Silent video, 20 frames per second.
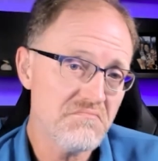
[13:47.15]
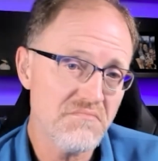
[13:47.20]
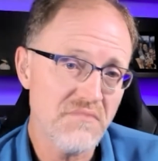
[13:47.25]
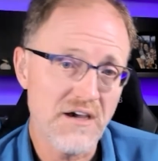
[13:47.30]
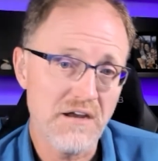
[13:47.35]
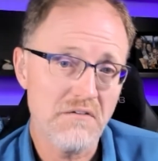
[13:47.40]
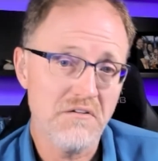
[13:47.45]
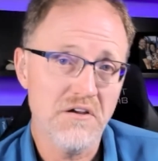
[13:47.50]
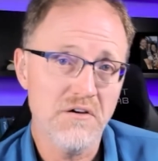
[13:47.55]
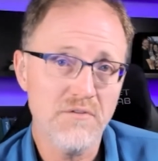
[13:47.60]

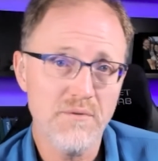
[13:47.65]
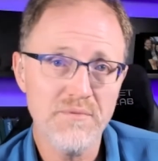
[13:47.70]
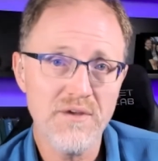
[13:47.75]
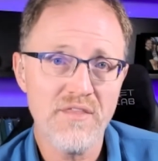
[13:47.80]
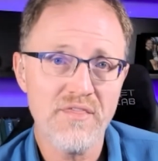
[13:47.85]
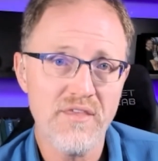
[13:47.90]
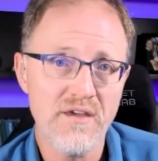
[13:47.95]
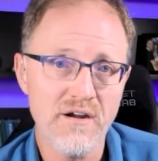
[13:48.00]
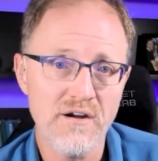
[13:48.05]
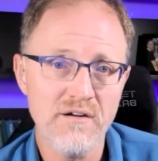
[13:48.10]
I don't know. I'm
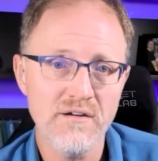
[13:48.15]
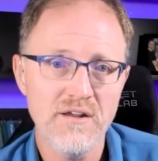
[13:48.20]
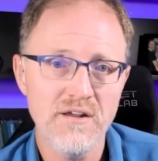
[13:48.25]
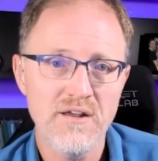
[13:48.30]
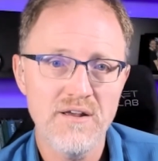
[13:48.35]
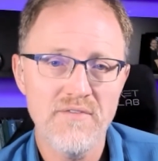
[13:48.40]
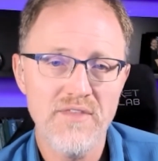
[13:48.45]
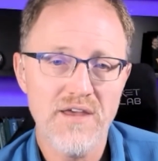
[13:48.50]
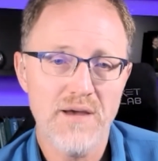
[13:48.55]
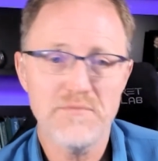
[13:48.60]
not there.
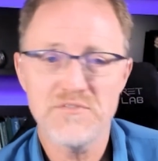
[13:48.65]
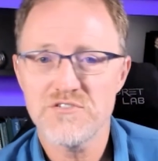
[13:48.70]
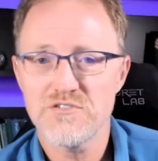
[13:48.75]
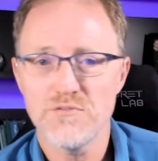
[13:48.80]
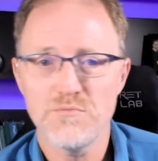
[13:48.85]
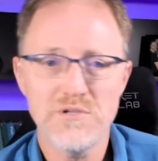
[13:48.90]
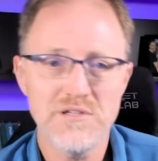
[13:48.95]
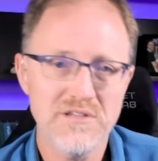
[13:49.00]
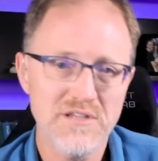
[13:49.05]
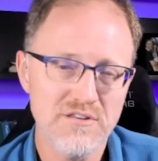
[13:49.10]
I'm
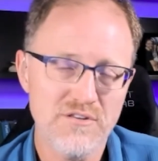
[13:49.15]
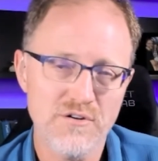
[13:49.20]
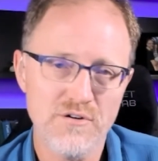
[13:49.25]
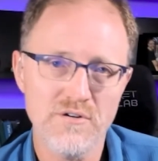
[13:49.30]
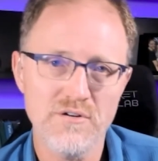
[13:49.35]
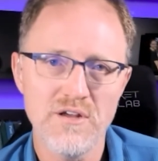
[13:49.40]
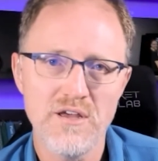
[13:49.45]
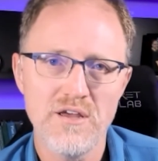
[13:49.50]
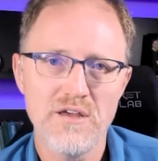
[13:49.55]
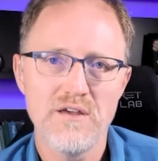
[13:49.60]
assuming that
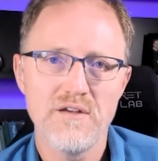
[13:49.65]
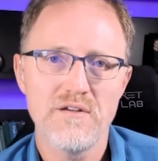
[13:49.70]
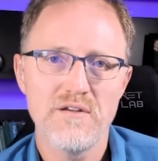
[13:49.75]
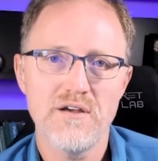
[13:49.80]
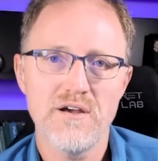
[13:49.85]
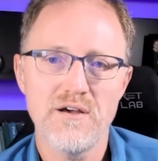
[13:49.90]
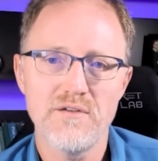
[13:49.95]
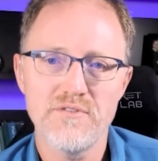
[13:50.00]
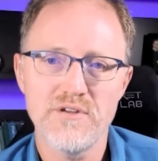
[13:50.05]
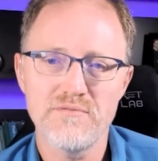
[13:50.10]
they're
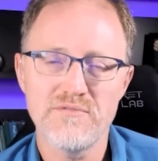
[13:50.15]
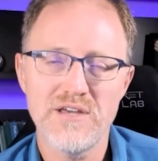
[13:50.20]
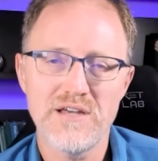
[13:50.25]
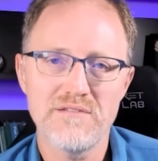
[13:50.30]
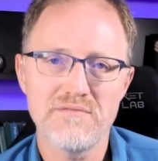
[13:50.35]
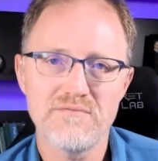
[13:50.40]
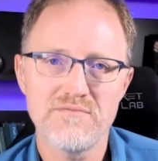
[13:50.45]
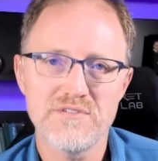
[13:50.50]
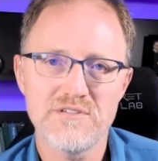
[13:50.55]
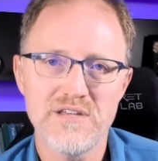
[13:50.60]
uh, that that
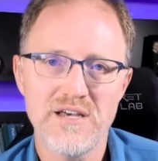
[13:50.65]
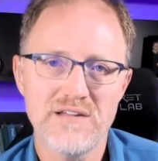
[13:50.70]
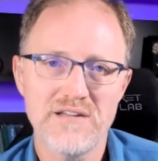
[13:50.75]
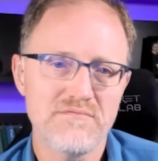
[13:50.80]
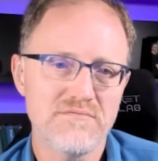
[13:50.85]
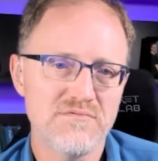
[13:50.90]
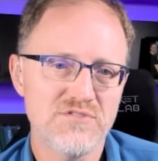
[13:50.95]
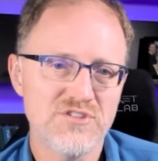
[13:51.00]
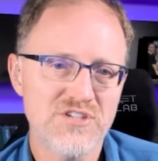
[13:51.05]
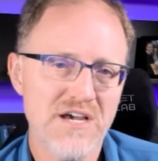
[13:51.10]

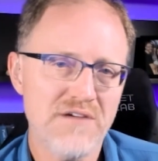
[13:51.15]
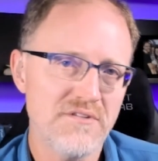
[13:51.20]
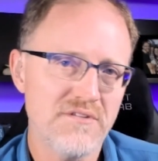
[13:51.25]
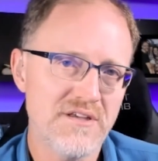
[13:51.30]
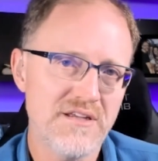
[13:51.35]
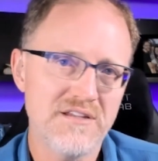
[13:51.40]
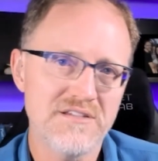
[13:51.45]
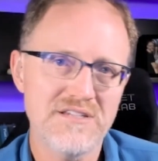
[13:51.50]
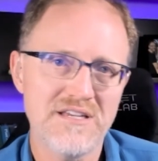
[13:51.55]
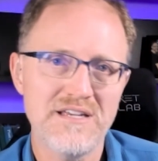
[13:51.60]
that
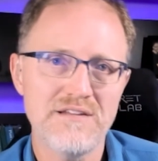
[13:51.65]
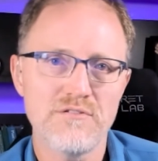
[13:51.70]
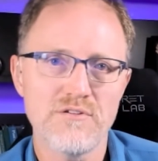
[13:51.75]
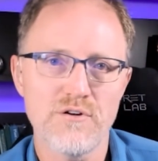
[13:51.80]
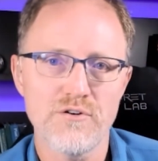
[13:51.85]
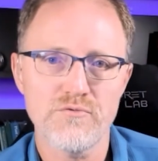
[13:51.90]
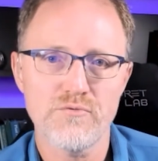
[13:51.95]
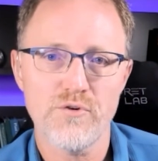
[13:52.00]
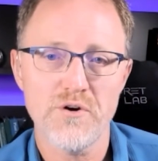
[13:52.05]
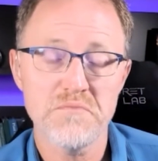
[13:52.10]
javelin is eating
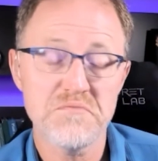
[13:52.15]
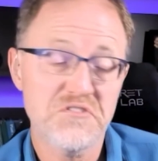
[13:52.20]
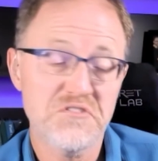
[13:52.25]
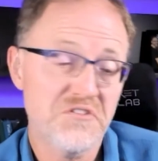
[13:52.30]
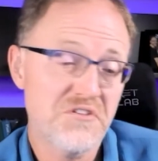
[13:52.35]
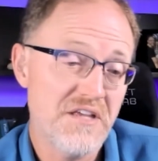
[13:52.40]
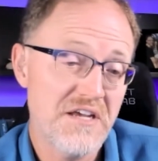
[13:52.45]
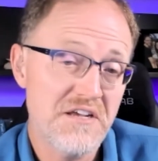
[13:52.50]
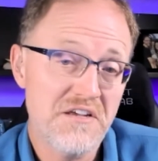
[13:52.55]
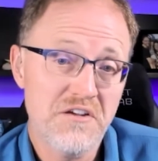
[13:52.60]
earthworms.
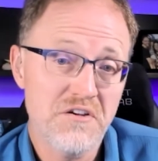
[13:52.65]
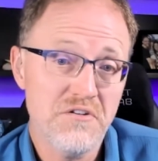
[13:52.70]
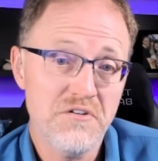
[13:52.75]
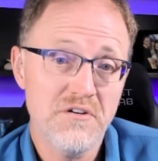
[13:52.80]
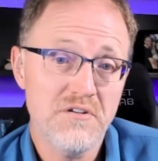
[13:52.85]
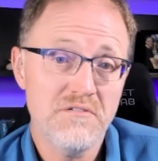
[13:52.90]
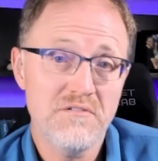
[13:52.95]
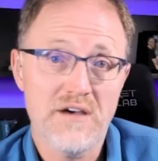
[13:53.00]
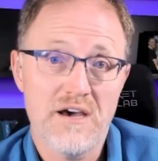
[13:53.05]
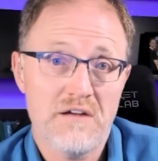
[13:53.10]
They
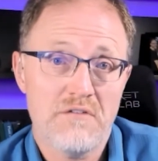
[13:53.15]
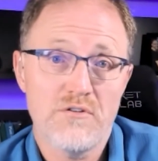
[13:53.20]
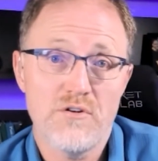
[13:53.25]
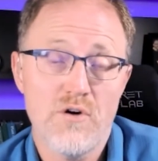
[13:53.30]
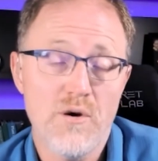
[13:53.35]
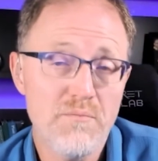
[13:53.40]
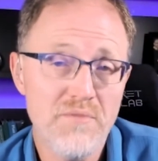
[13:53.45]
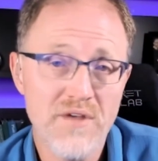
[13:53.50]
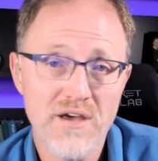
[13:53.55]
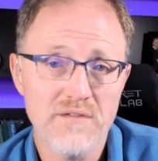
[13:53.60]
could. I don't
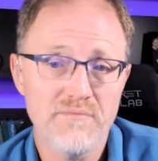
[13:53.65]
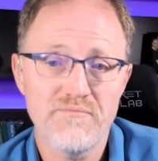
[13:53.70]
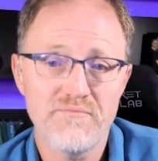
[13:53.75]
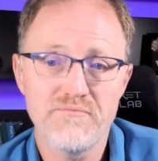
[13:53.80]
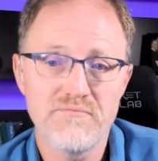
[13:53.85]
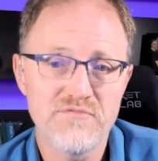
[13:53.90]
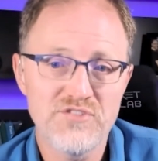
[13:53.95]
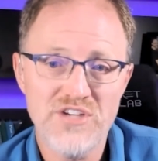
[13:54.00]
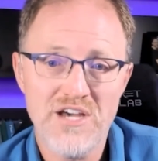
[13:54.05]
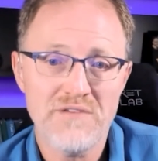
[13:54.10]
know. I'm not a
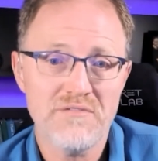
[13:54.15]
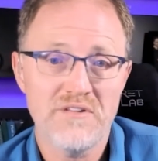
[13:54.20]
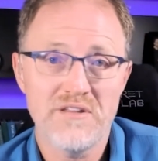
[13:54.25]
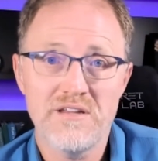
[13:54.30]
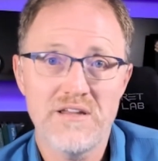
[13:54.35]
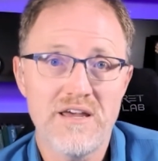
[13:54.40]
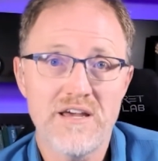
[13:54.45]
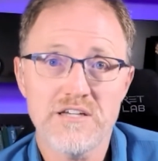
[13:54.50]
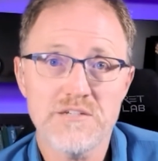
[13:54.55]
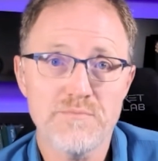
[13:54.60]

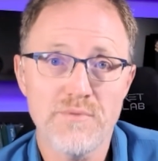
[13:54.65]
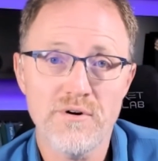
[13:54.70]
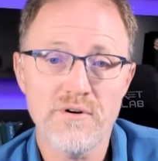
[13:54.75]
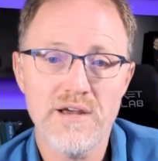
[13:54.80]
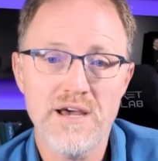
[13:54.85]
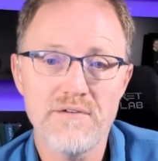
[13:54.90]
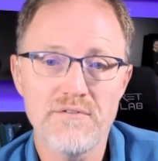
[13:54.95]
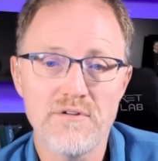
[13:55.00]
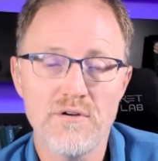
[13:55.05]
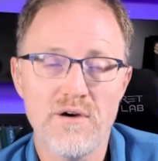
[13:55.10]
javelin expert.
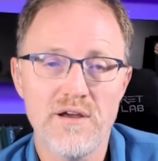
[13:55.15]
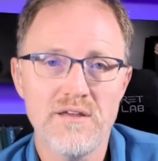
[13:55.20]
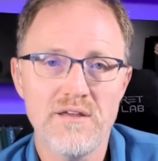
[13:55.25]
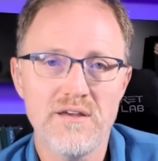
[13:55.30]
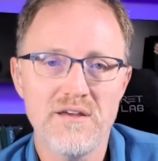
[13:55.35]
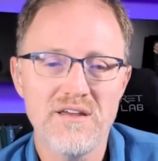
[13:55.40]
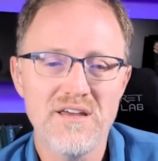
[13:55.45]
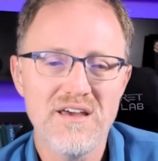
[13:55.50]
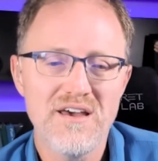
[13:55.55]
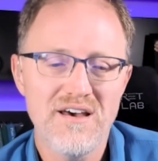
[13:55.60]
I have no
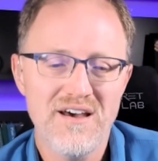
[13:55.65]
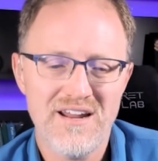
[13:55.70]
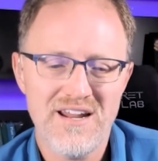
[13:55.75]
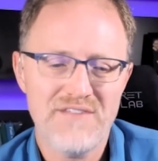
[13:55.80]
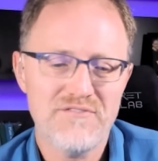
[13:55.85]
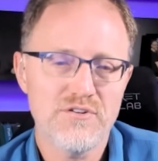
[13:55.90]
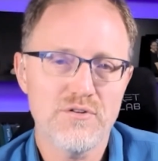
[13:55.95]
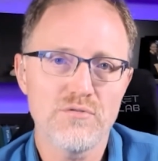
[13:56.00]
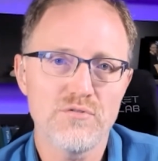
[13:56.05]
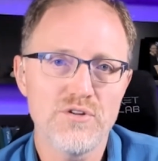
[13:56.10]
idea. I'd
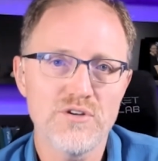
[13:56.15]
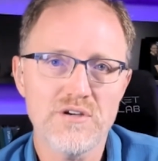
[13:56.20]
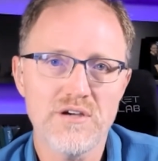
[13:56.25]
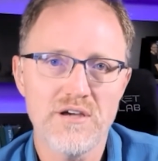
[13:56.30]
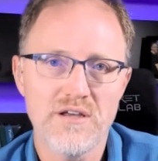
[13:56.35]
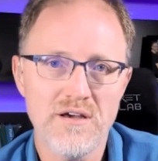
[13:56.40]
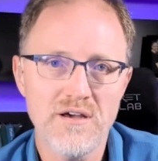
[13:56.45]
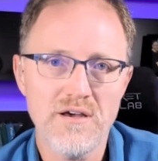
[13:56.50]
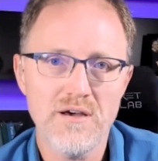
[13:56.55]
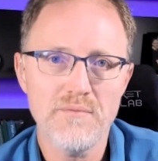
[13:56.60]
have to go look
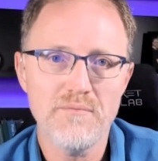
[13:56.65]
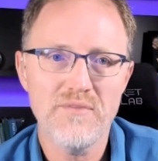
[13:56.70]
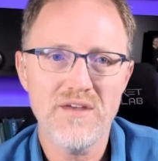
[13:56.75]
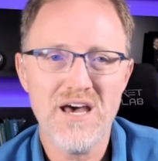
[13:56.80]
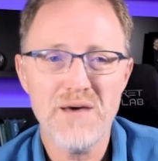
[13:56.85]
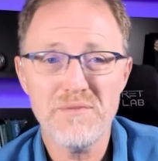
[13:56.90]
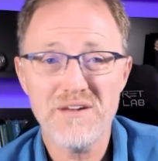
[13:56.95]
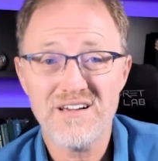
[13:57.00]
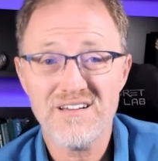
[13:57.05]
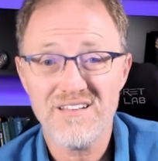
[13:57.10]
it up.
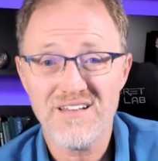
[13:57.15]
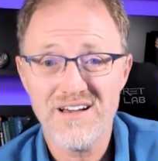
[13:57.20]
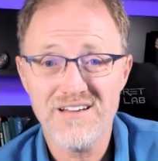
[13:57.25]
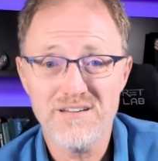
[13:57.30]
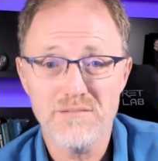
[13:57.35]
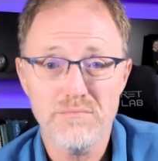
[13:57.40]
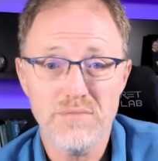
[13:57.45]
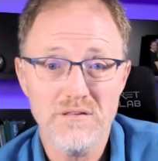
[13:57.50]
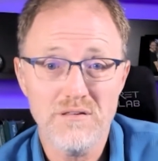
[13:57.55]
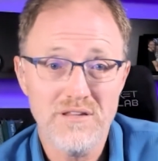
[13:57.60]
I'm inclined
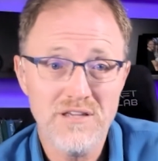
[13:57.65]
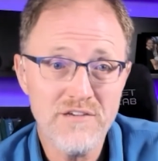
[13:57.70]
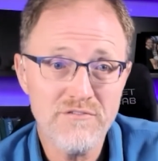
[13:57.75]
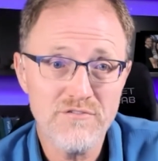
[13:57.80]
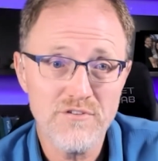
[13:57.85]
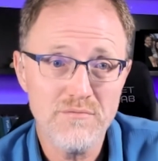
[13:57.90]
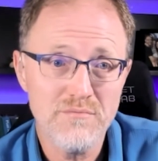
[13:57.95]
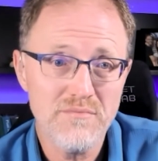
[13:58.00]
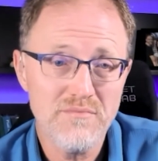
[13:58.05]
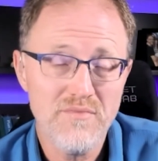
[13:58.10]
to believe
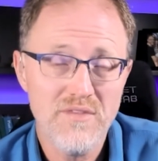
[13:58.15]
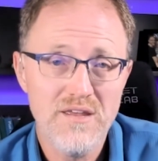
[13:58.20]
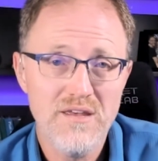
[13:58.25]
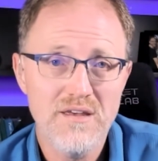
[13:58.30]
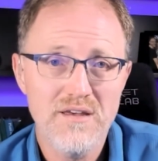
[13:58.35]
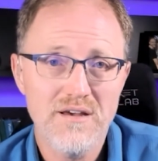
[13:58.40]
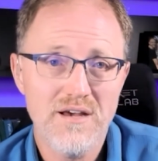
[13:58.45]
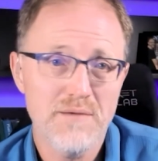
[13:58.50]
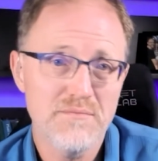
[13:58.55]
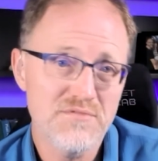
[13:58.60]
them.
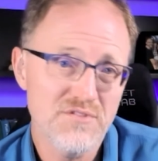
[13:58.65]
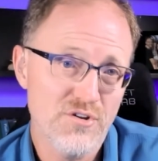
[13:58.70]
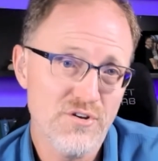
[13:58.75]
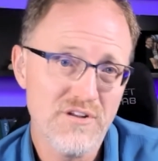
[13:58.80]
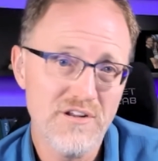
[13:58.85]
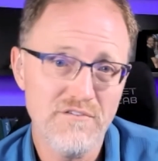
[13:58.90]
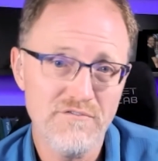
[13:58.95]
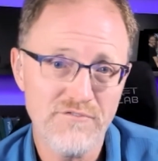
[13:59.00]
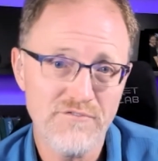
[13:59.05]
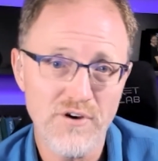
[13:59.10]
I'm
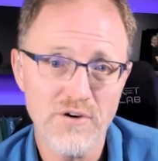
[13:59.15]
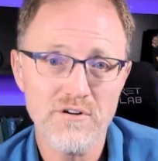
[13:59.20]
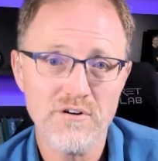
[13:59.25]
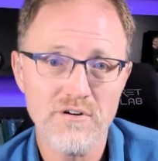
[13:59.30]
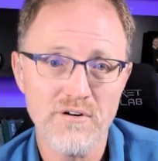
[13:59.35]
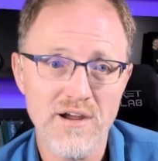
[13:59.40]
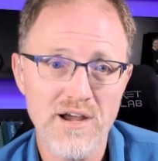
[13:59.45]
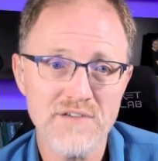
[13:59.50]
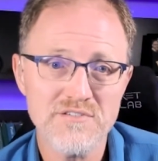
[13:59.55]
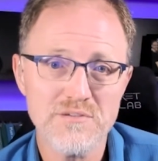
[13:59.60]
looking at
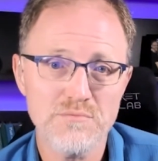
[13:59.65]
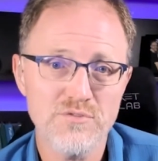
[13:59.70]
photographs.